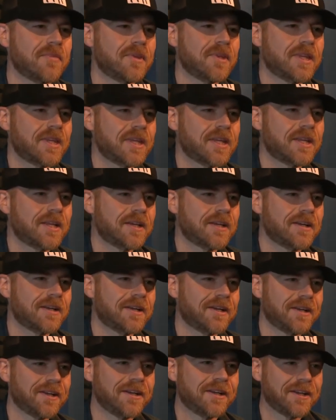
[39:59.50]
of got where the
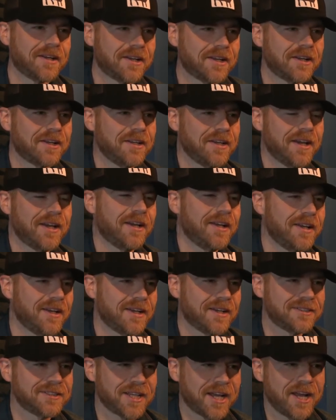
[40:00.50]
name came yeah, from.
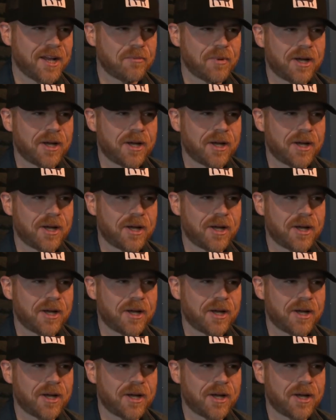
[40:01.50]
Yeah, Sam